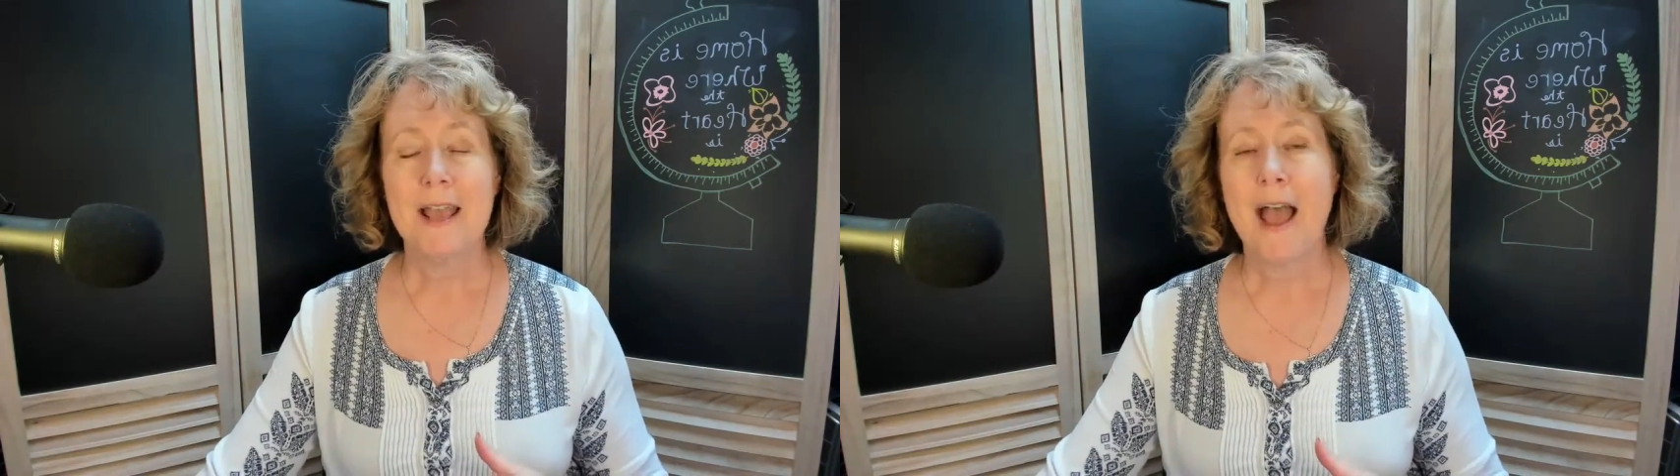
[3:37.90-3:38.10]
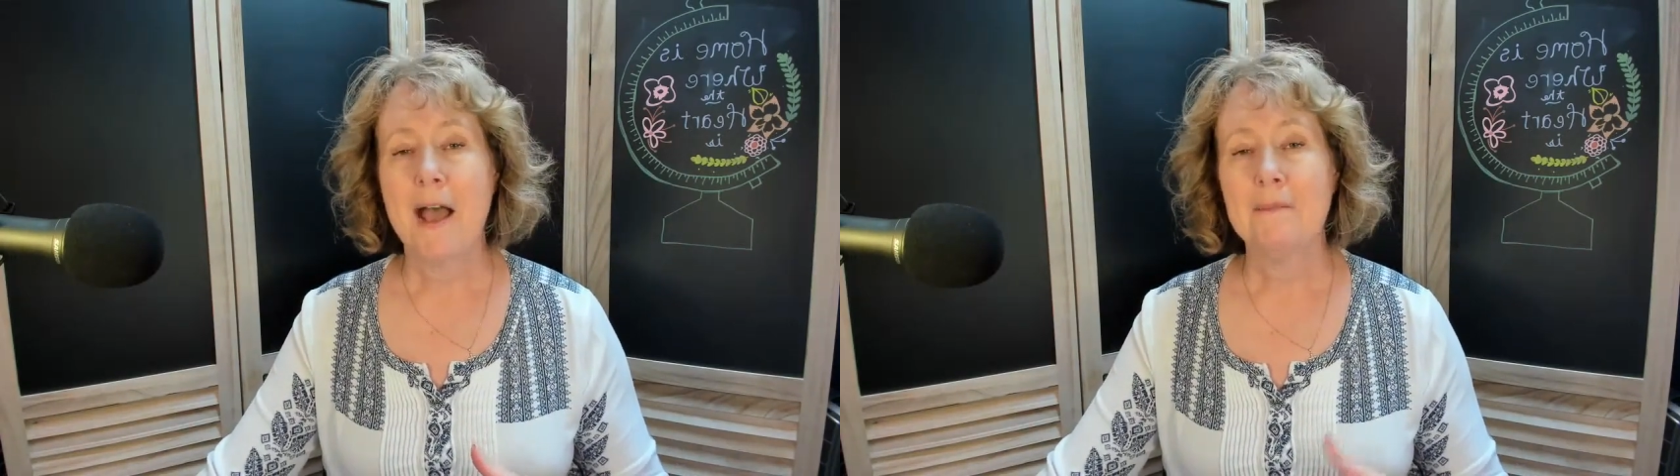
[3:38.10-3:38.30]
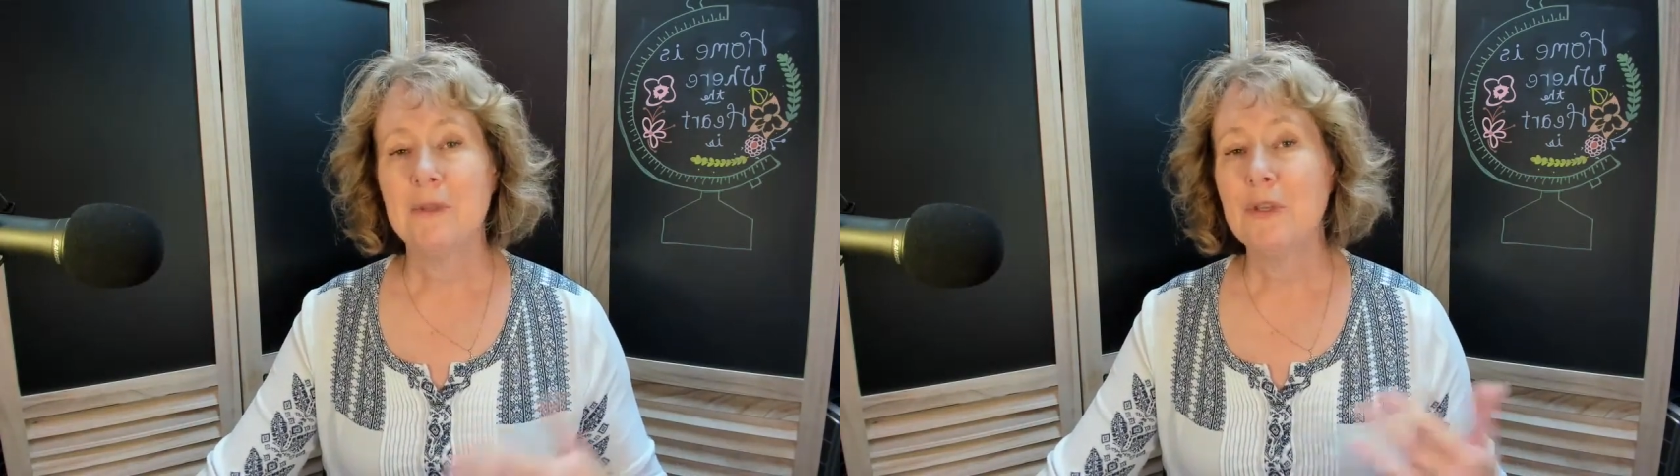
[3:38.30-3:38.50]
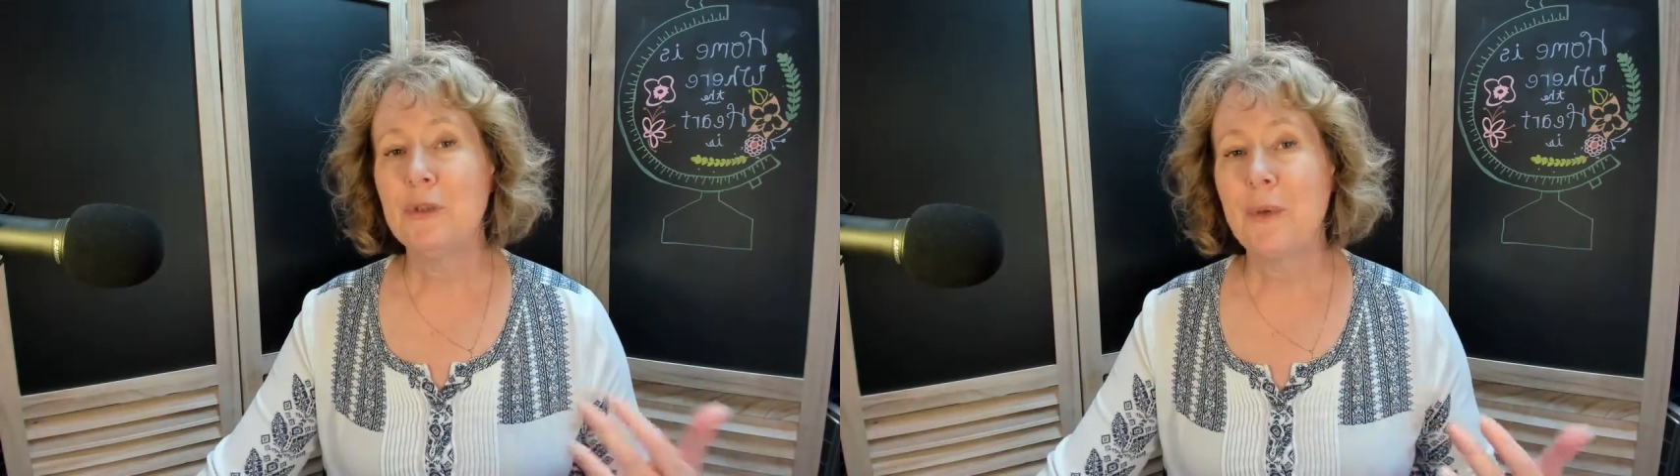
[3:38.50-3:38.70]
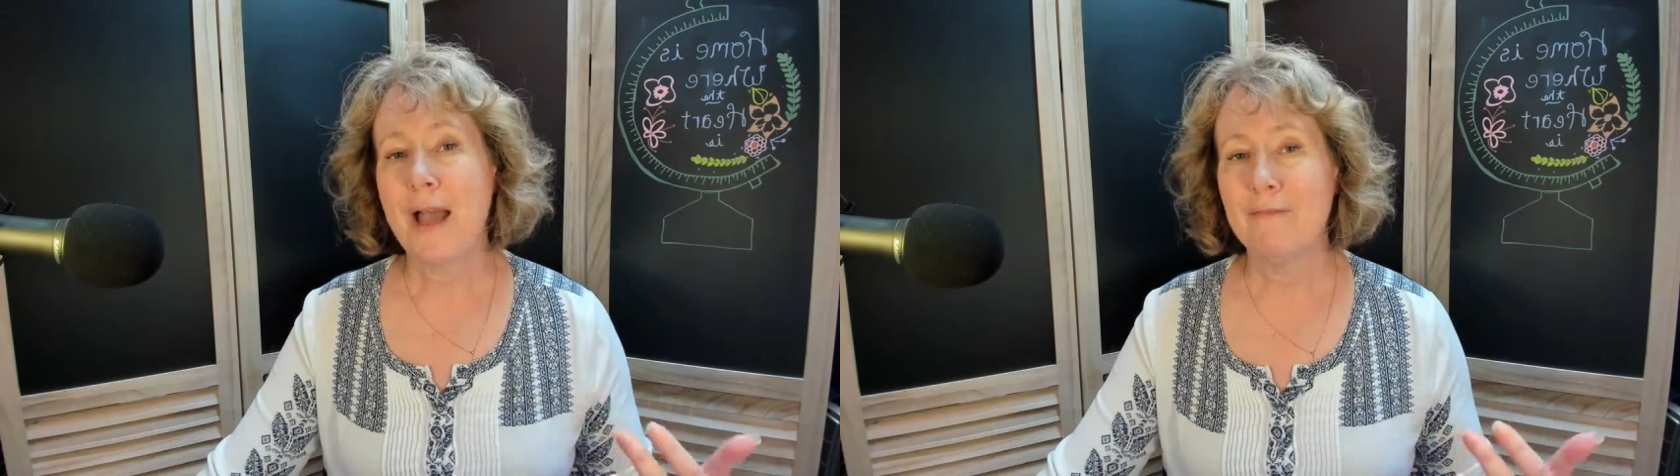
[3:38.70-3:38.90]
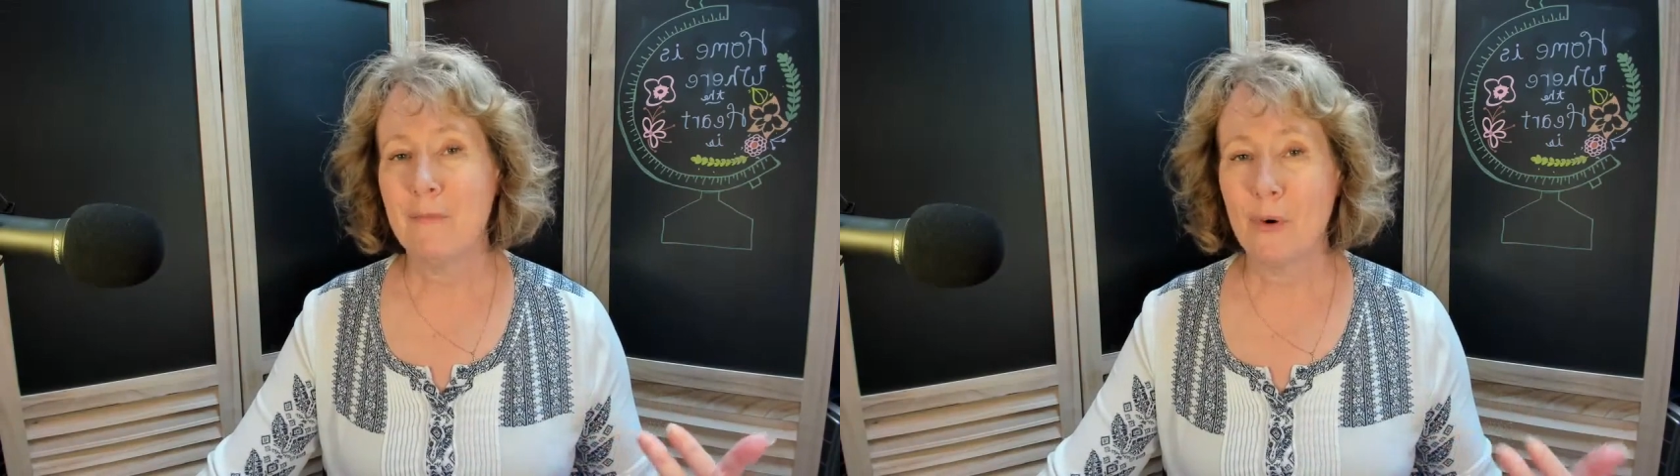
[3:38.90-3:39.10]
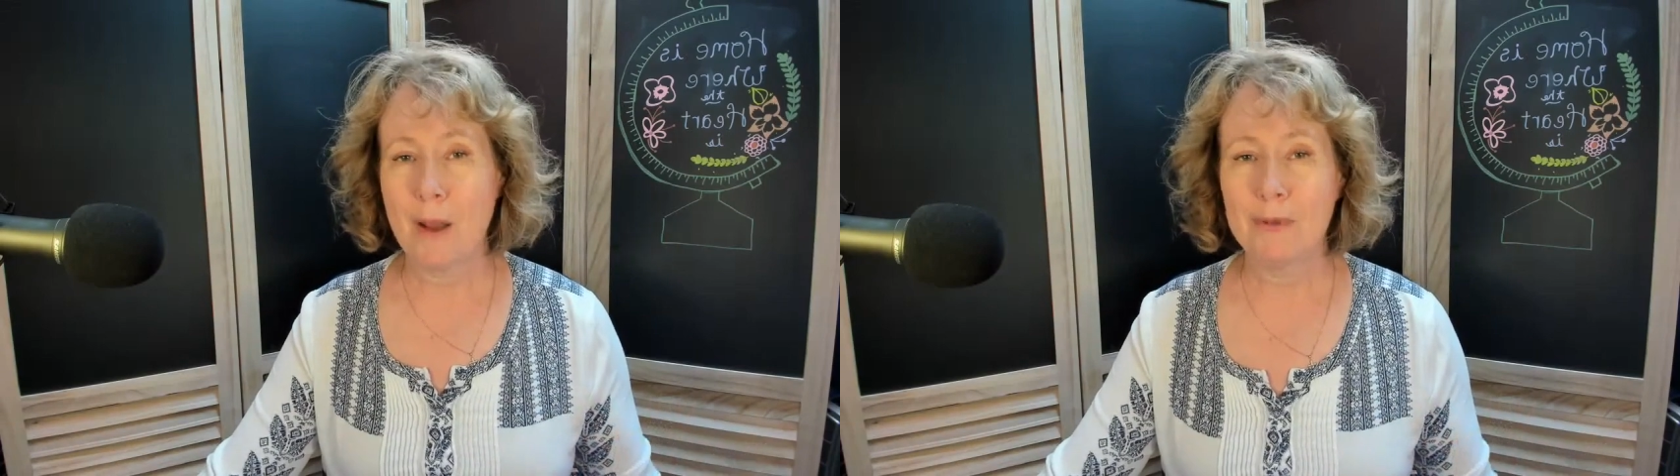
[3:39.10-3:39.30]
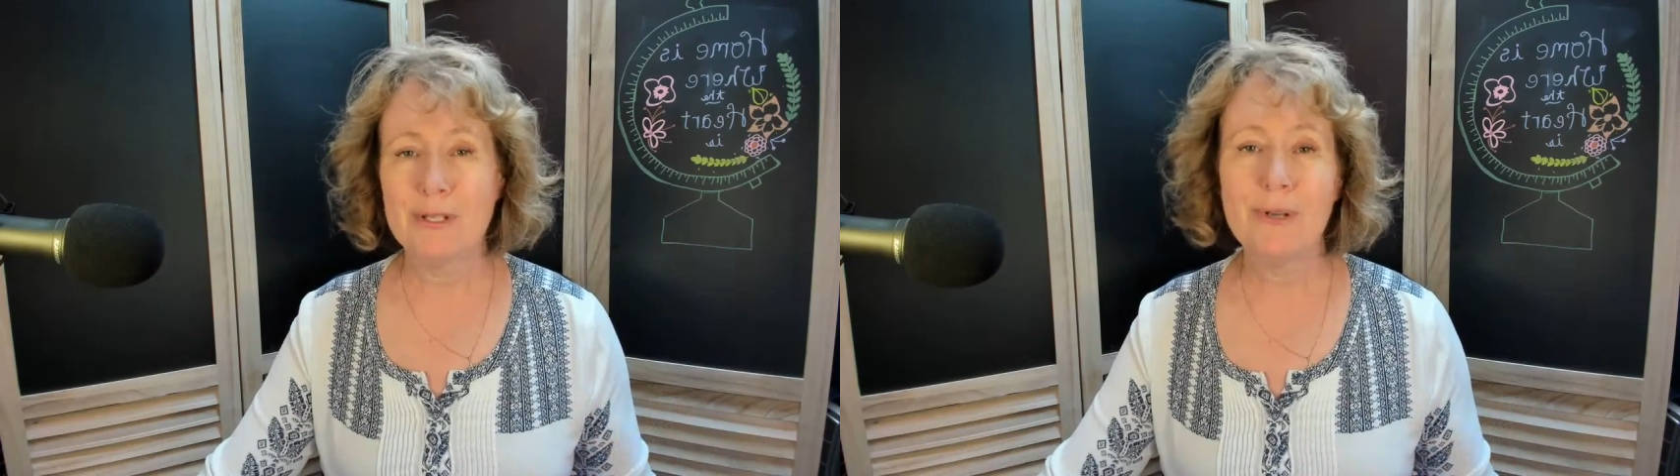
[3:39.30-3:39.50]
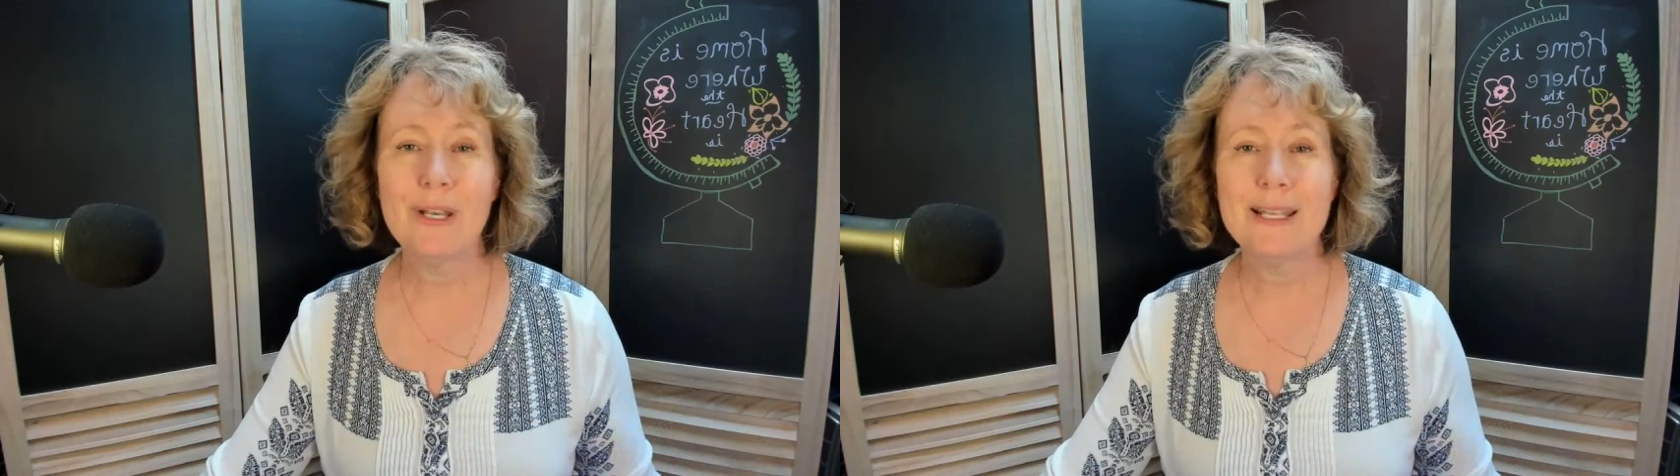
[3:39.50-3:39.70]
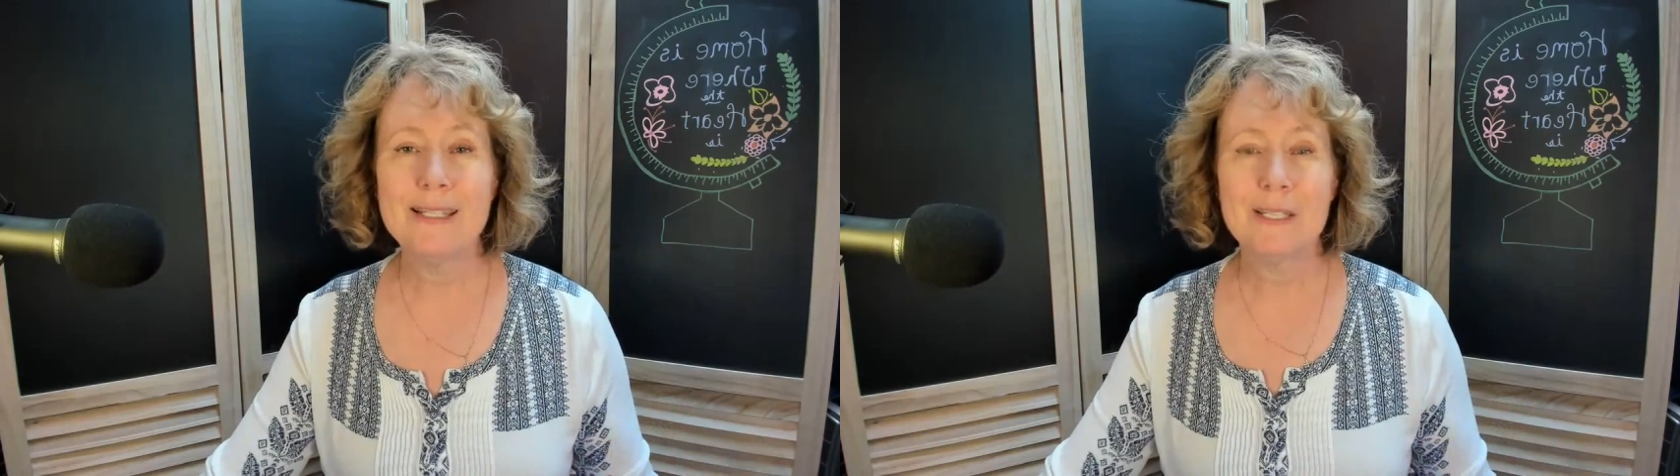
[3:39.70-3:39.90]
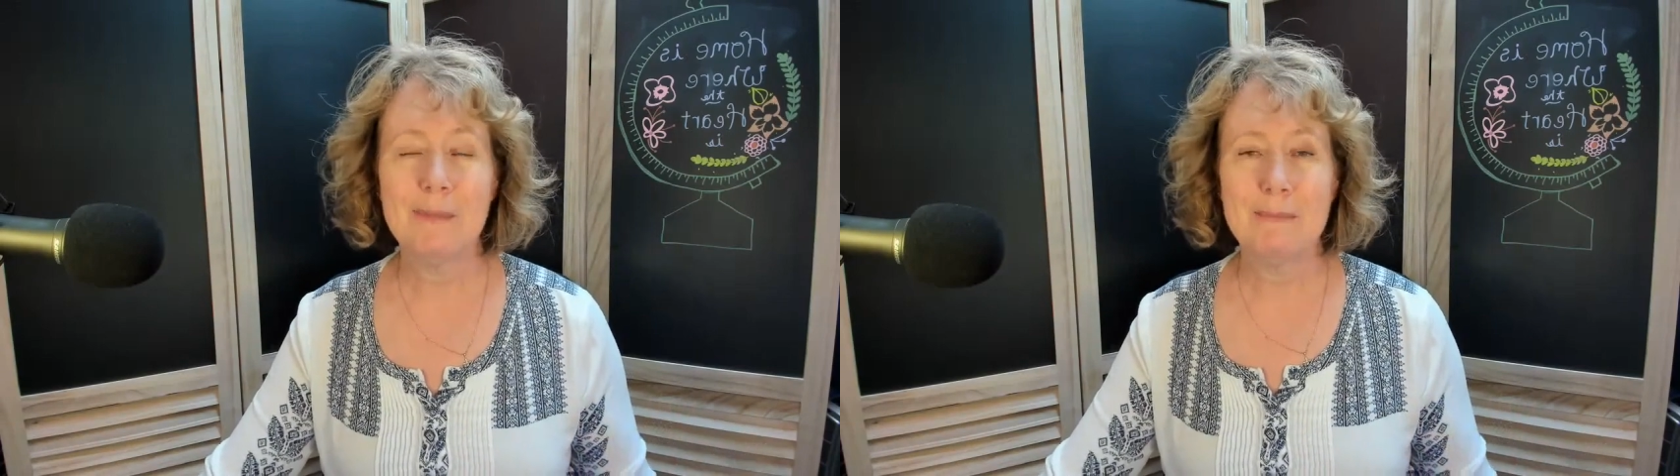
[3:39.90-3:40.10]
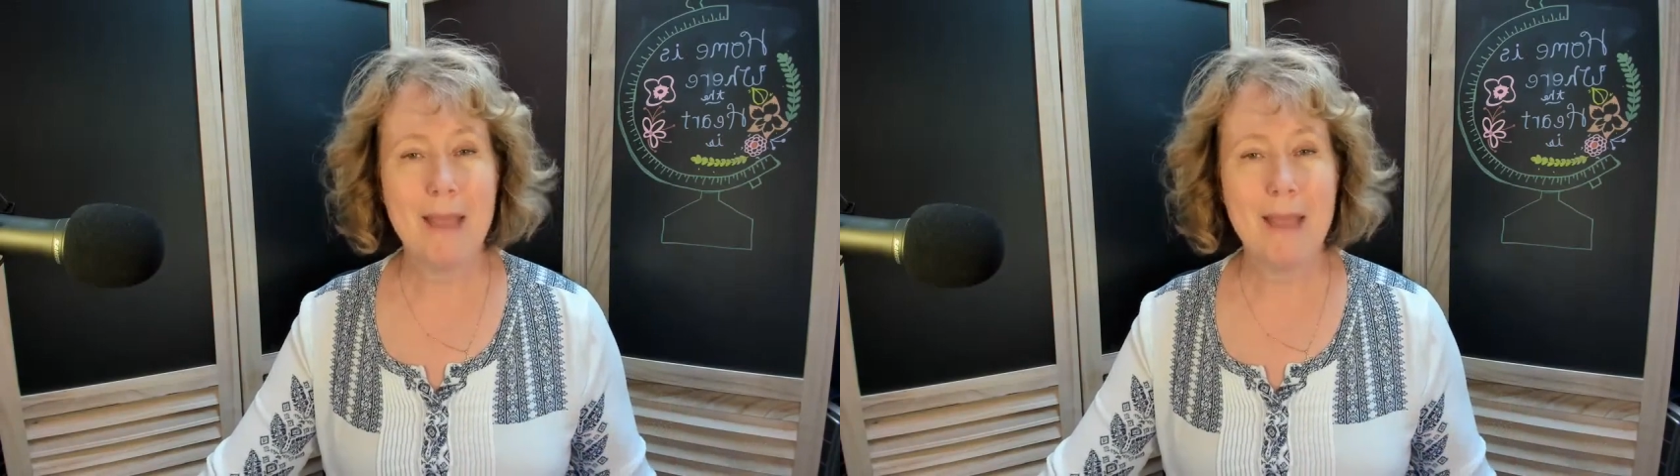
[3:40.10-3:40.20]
uh, you have more opportunities to be